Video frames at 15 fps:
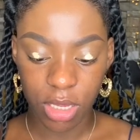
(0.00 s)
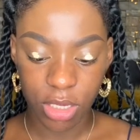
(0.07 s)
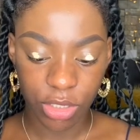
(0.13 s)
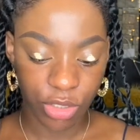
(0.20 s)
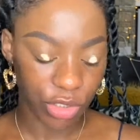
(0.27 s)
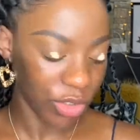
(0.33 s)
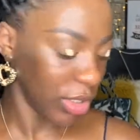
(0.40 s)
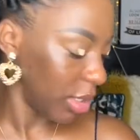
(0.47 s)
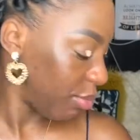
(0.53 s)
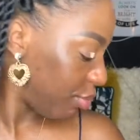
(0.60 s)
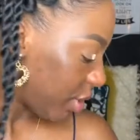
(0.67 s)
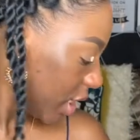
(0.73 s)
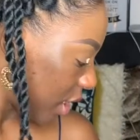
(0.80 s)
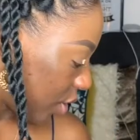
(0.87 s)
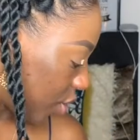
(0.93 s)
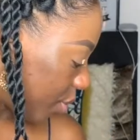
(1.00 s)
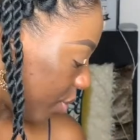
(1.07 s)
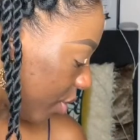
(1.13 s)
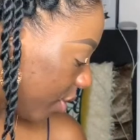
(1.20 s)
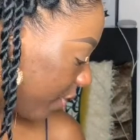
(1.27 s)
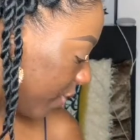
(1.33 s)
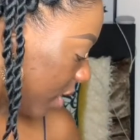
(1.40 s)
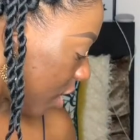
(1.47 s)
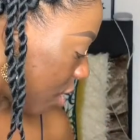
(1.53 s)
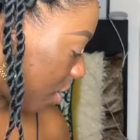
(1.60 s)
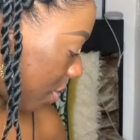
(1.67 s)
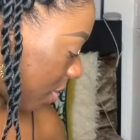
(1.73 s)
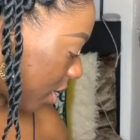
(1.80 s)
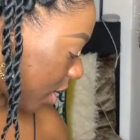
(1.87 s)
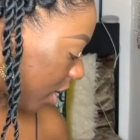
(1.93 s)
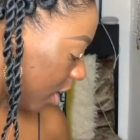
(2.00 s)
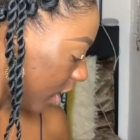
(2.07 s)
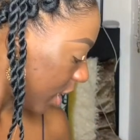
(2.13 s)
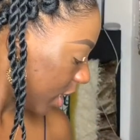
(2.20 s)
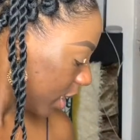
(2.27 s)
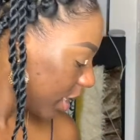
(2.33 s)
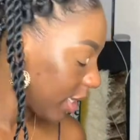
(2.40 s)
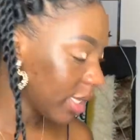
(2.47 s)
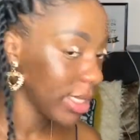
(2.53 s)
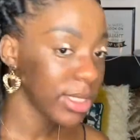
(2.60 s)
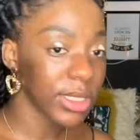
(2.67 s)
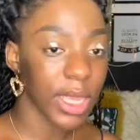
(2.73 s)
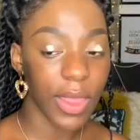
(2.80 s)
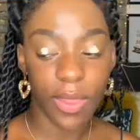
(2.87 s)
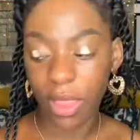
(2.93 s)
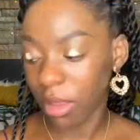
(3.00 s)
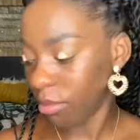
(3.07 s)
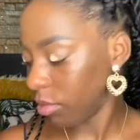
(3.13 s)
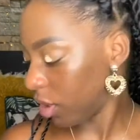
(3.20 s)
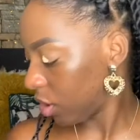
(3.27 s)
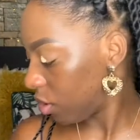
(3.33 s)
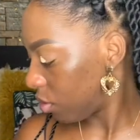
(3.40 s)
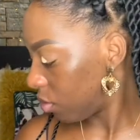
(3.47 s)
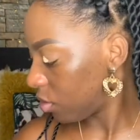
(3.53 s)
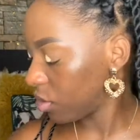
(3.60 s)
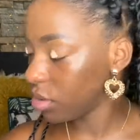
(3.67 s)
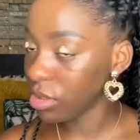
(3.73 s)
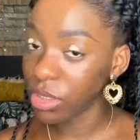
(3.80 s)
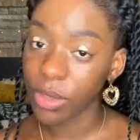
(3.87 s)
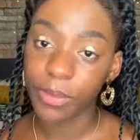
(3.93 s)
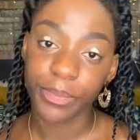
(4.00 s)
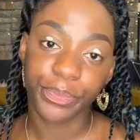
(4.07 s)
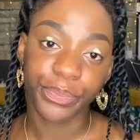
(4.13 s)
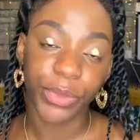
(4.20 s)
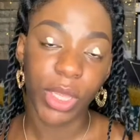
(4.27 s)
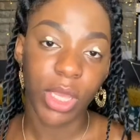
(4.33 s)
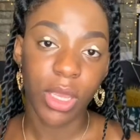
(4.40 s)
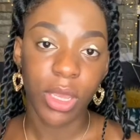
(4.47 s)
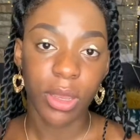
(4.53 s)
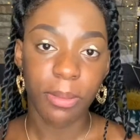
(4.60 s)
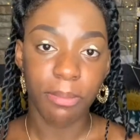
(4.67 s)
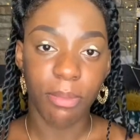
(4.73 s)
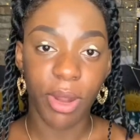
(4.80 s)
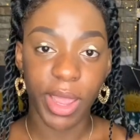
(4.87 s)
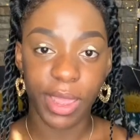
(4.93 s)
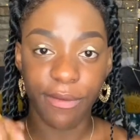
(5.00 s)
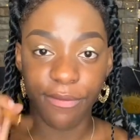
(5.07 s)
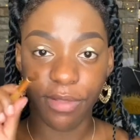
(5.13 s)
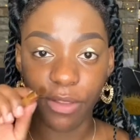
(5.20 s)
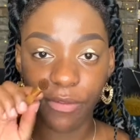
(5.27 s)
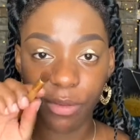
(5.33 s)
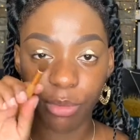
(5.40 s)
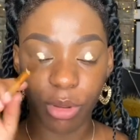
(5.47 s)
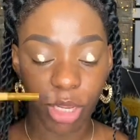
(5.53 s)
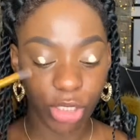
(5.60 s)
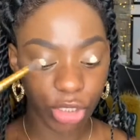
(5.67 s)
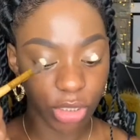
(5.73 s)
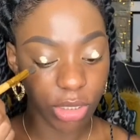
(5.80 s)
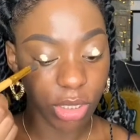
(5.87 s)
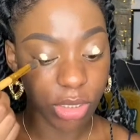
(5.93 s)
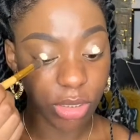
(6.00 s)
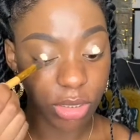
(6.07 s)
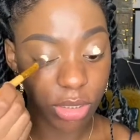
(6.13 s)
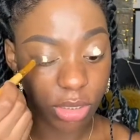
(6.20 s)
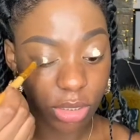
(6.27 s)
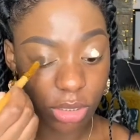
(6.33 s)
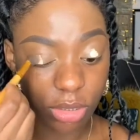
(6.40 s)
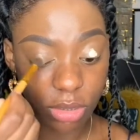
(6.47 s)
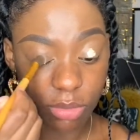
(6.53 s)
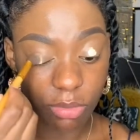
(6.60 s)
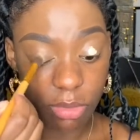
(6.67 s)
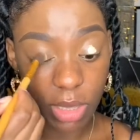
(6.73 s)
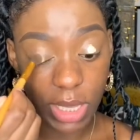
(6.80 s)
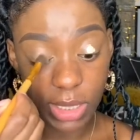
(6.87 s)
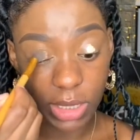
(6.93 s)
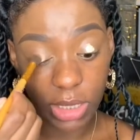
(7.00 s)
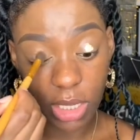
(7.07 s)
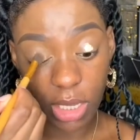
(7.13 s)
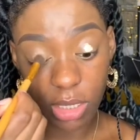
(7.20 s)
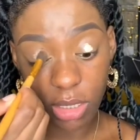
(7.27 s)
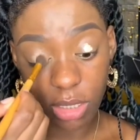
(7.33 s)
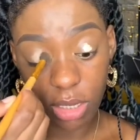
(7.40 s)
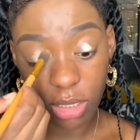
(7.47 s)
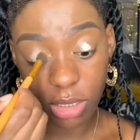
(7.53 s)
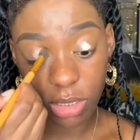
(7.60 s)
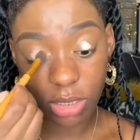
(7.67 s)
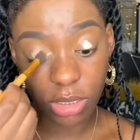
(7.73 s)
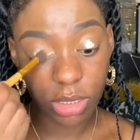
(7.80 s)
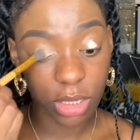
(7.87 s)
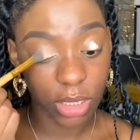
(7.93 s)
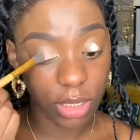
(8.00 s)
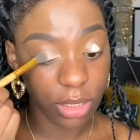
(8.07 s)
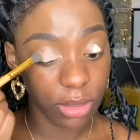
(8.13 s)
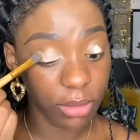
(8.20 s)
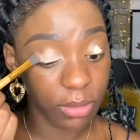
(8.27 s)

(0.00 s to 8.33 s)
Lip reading: Just gonna put a little bit of that on my eyelids, and then I'm gonna use my fluffy brush and just blend that nicely.